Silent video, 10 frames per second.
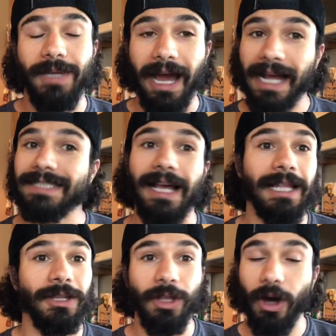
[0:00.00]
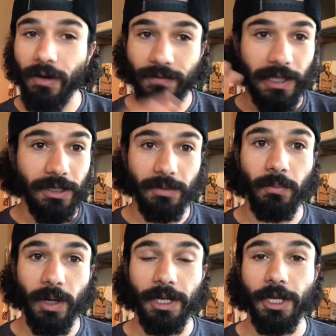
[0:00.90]
guys, I love that you
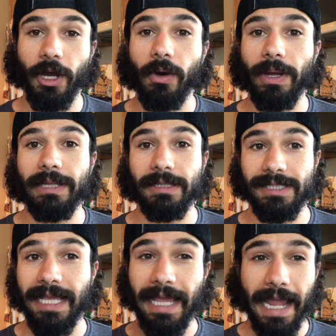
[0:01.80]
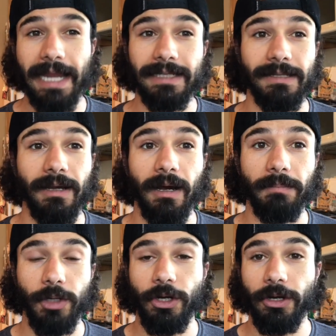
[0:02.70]
want to go and say hey to
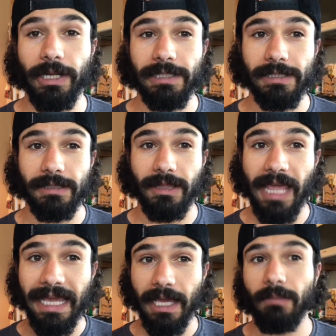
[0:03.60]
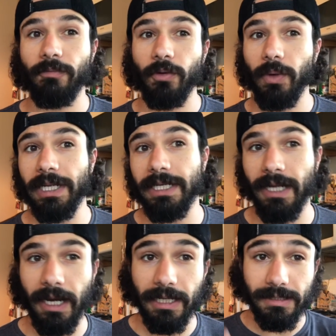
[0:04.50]
um, Kurt and thank him for what he
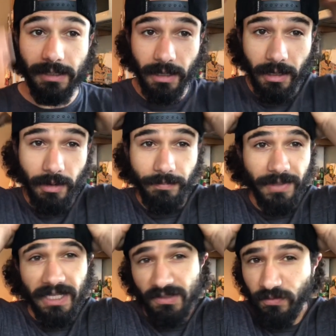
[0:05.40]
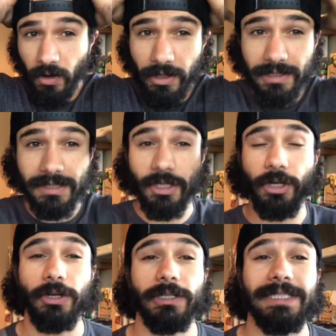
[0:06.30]
does. Um, as far as
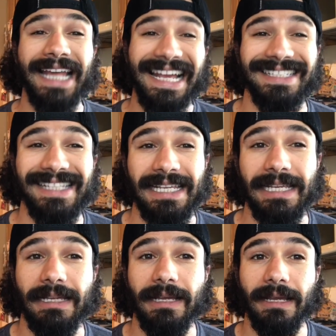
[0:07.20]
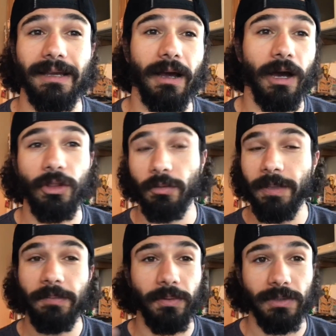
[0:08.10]
Kurt testing other
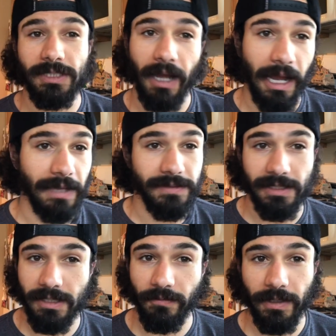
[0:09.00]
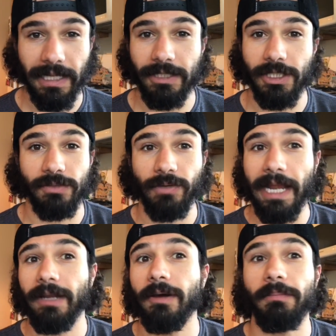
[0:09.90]
people's knives and stuff like that, just
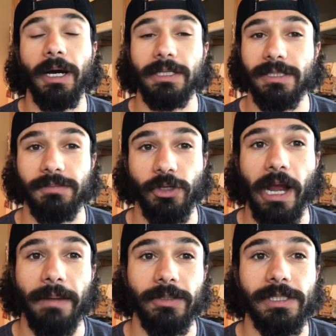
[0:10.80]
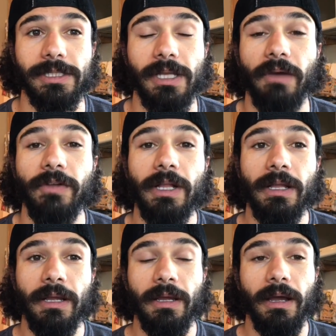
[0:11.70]
random uh, subscribers and stuff,
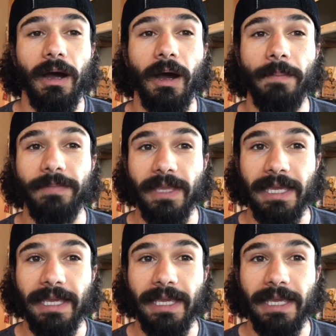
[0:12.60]
um,